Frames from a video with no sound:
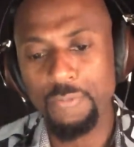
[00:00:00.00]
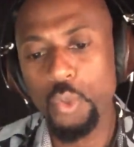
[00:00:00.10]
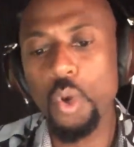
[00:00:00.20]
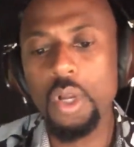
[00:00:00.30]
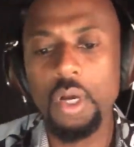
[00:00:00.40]
If
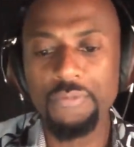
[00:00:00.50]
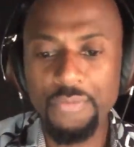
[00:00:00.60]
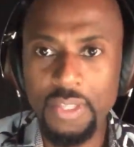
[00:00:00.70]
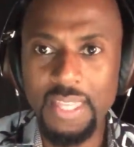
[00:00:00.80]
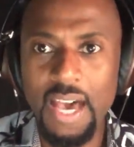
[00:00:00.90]
you want
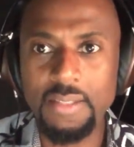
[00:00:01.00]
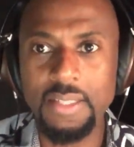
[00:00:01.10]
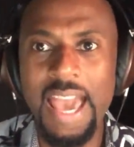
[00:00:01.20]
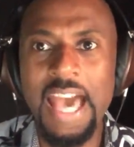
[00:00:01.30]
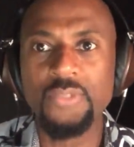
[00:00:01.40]
fifty
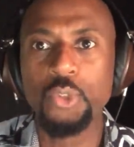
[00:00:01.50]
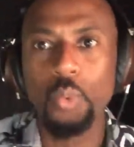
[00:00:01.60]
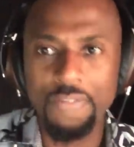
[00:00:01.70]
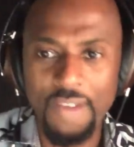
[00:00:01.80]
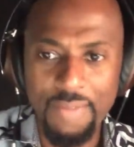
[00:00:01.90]
thousand, ask for
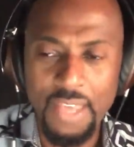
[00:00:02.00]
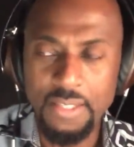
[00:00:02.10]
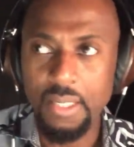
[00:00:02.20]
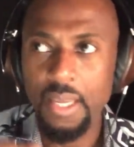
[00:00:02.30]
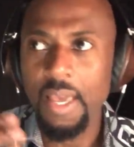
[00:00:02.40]
twenty-five
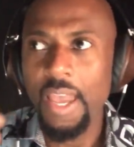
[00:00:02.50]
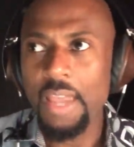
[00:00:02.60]
thousand.